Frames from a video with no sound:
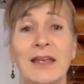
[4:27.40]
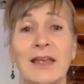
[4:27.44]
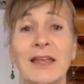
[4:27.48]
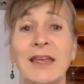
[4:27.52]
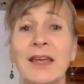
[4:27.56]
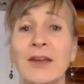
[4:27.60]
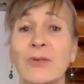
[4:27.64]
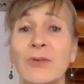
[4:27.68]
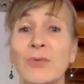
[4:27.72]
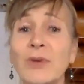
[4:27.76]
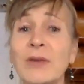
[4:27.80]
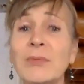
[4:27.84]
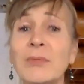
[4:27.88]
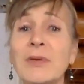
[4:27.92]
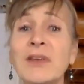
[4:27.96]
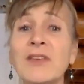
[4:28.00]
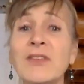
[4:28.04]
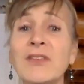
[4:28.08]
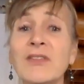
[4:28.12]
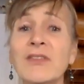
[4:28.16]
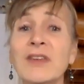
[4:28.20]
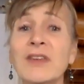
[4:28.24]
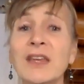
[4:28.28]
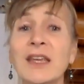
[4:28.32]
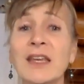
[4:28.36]
Can we be
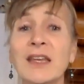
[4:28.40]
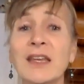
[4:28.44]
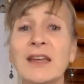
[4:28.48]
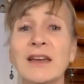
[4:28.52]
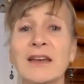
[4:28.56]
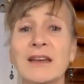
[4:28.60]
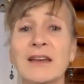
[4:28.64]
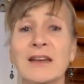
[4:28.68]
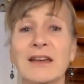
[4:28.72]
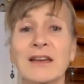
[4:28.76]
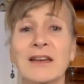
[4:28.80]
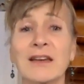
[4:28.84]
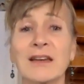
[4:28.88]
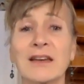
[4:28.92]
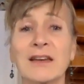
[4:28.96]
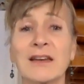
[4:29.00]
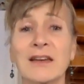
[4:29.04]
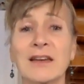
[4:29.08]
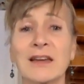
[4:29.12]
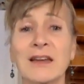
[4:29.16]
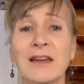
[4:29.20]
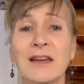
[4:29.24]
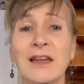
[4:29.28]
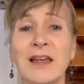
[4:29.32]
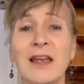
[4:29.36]
seen
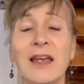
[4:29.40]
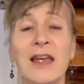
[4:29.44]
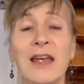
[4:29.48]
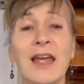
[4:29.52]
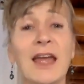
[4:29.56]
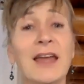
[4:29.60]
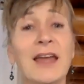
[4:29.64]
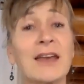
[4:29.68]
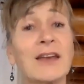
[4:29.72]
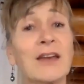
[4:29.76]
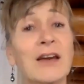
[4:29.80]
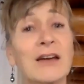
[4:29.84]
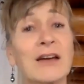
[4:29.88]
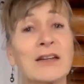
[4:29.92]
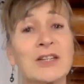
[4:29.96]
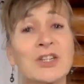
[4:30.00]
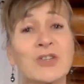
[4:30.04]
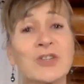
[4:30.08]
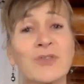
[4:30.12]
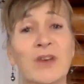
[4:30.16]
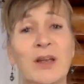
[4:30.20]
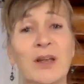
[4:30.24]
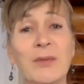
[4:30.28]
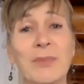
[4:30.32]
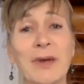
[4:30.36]
and not
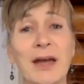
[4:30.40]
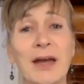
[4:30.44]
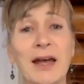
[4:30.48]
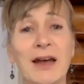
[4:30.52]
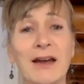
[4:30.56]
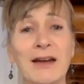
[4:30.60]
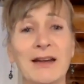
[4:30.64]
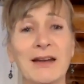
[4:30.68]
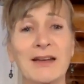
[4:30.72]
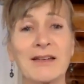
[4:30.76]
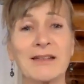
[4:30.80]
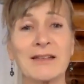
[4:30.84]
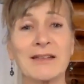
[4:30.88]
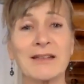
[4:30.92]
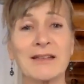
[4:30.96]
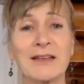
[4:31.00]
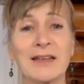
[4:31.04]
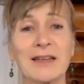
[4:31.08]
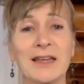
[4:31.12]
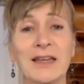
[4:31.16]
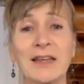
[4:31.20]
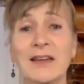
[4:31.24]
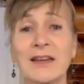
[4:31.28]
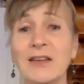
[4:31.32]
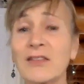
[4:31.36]
shrink back
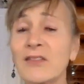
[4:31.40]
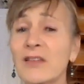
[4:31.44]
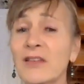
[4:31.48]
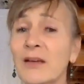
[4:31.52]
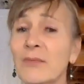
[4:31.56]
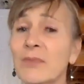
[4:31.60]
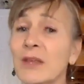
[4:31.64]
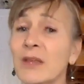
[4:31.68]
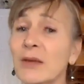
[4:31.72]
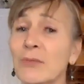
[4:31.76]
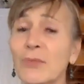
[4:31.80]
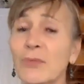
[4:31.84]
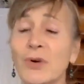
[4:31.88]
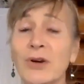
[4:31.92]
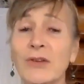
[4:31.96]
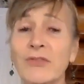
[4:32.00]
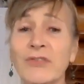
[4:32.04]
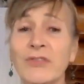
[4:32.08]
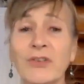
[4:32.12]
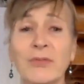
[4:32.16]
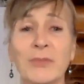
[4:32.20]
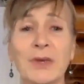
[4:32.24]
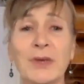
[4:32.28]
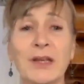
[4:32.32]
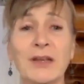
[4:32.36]
into something more
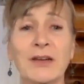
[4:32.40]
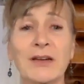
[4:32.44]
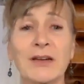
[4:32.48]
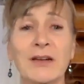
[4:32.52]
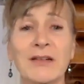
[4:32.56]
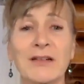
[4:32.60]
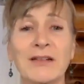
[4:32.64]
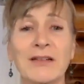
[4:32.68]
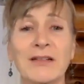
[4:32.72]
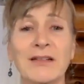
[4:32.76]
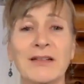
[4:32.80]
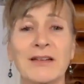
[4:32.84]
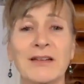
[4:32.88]
familiar,